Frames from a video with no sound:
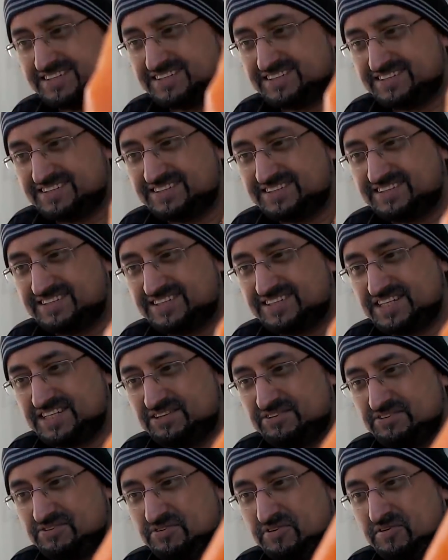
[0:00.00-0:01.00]
Does it
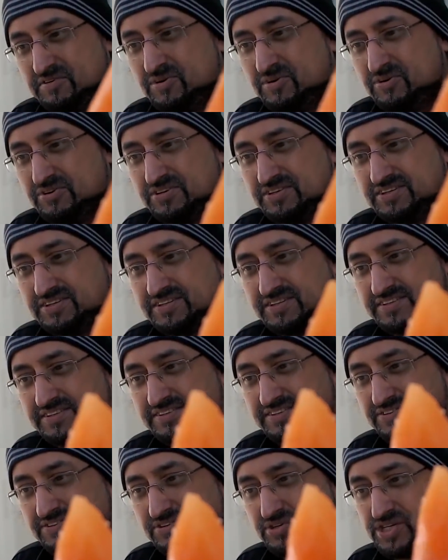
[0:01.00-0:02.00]
look normal?
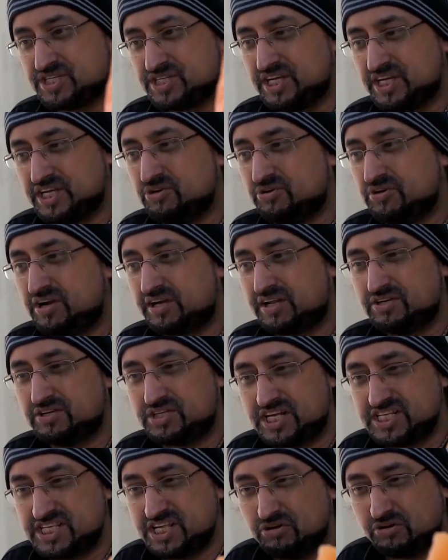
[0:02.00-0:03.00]
Or does it
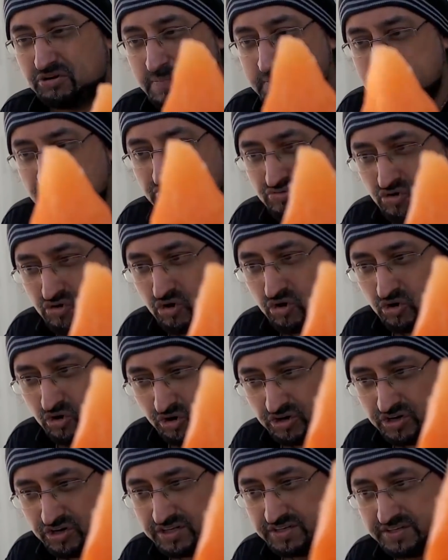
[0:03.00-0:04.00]
look a bit
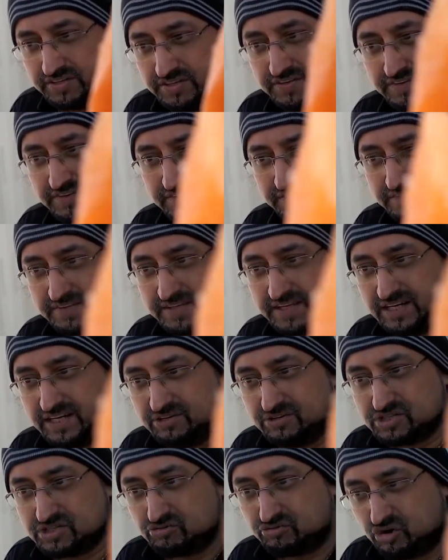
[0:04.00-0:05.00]
raw? It
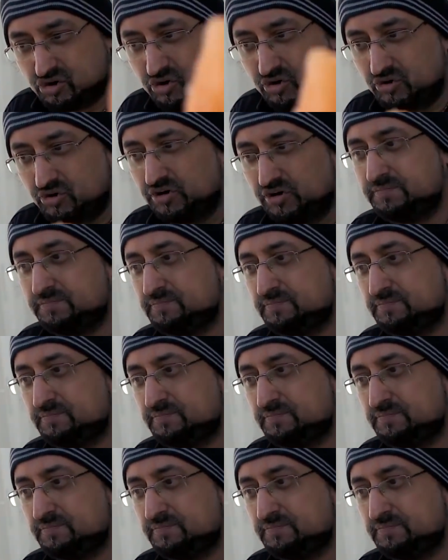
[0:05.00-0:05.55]
looks raw.